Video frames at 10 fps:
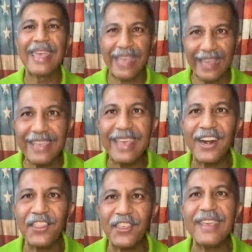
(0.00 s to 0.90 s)
Getting
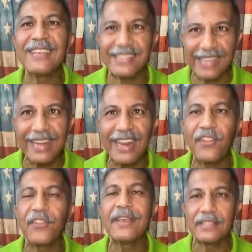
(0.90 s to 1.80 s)
healthy, staying
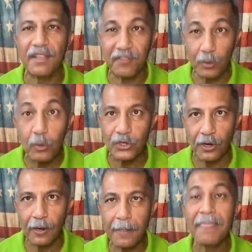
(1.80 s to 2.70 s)
healthy is the
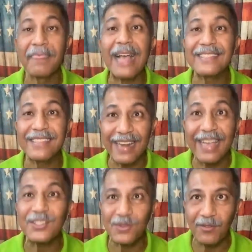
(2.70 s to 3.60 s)
future. That's the
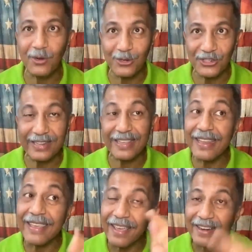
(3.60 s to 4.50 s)
next revolution,
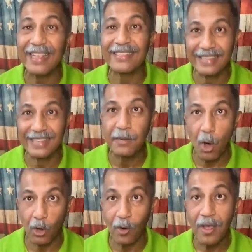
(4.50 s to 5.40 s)
getting ahead of that sick
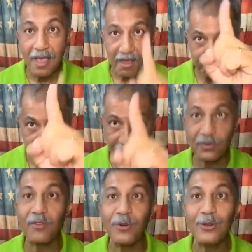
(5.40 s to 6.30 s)
model.
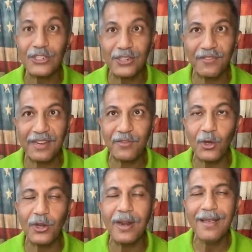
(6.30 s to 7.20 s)
First revolution of Live
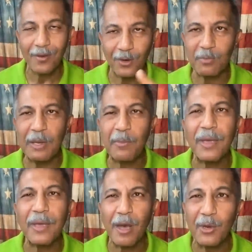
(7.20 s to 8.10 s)
Good was
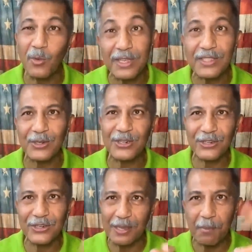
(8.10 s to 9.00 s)
people becoming
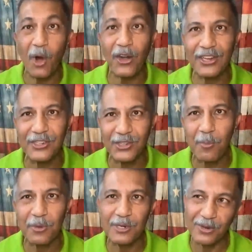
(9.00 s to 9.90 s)
researchers and bargain
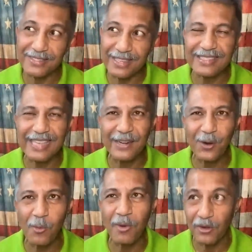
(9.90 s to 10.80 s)
shoppers because they
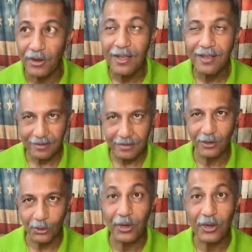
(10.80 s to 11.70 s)
sat home on,
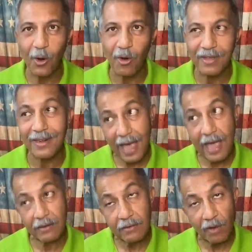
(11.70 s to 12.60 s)
you know, doing COVID
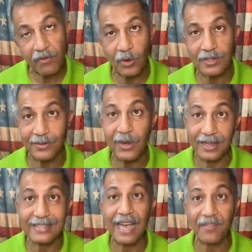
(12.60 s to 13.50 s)
and of course
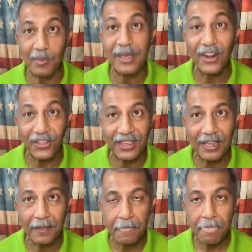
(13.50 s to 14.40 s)
realized they have to be
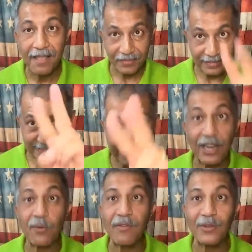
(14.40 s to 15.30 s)
healthy. The
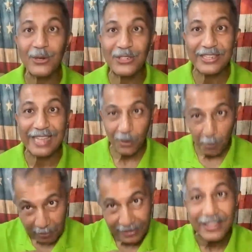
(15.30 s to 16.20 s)
second revolution that
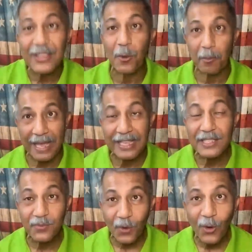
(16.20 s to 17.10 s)
you're building your
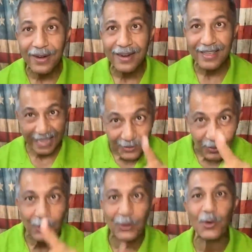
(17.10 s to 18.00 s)
base for,
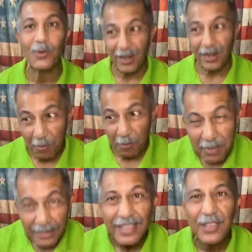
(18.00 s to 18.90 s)
that's what you're doing right now. You're
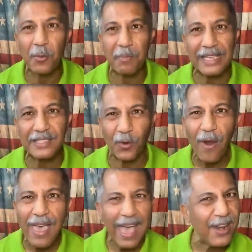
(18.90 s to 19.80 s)
building your base
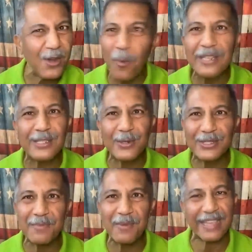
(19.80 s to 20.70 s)
for, and nobody's
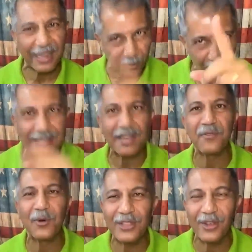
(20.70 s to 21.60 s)
losing money at a
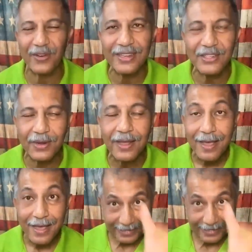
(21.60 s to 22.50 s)
one-time $40 entry.
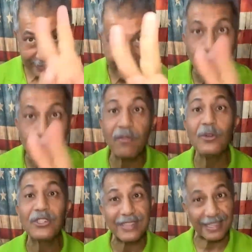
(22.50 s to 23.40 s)
The second
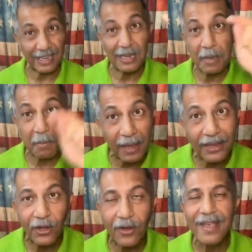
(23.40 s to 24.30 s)
revolution that's going to be
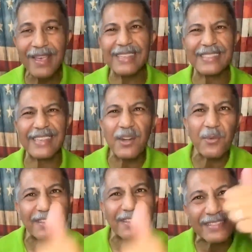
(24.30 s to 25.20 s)
bigger is
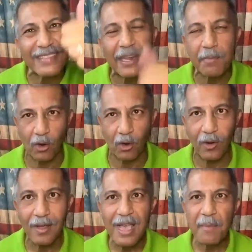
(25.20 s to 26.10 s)
getting rid of the sick model.
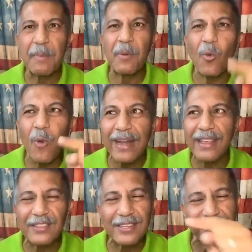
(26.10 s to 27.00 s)
People
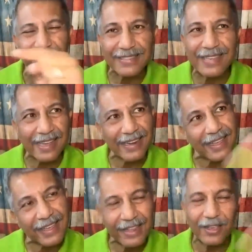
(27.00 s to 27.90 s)
waiting till they're sick
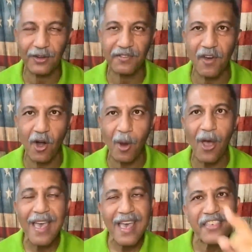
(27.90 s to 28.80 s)
and then getting on the farm.
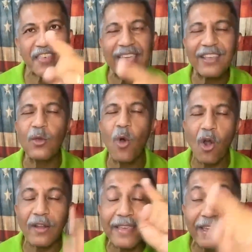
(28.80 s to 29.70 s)
Thank you
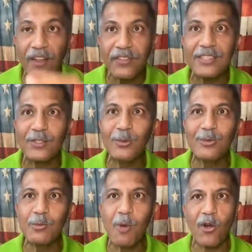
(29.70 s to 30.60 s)
all. Get on the
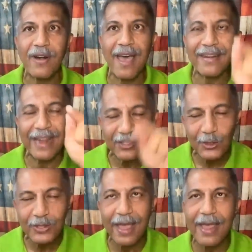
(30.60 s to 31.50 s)
Zoom tomorrow night and
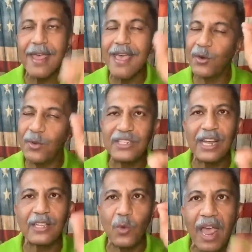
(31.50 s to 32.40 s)
today.
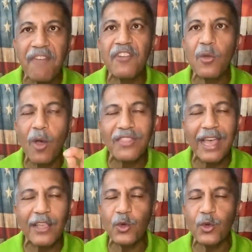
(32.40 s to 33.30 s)
Reach out to everyone
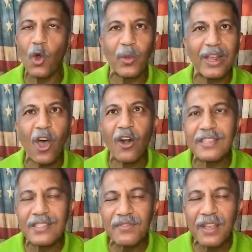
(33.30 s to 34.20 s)
that you know,
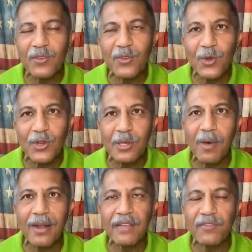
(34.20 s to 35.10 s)
regardless of that you told them
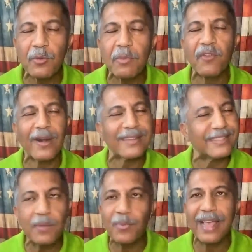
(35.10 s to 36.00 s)
about Live before, and
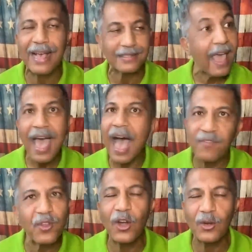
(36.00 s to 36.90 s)
simply ask,
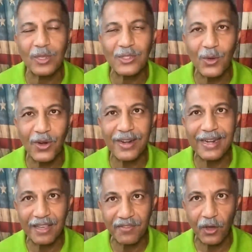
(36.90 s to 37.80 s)
Have you heard what's going on
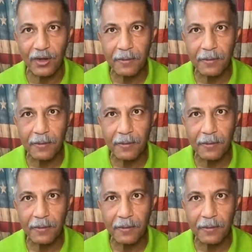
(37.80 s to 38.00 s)
in Live